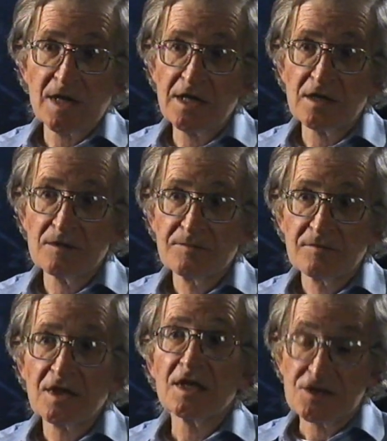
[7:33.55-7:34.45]
radio,
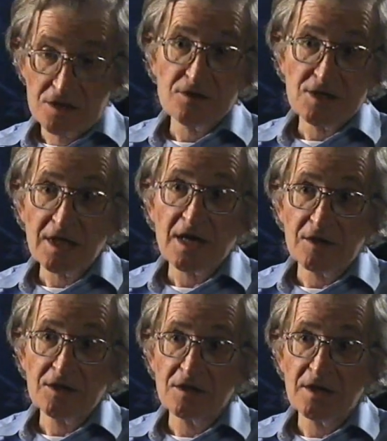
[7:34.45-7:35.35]
and it's interesting
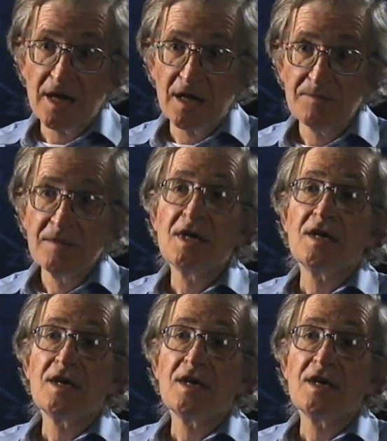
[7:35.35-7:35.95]
how it turned out.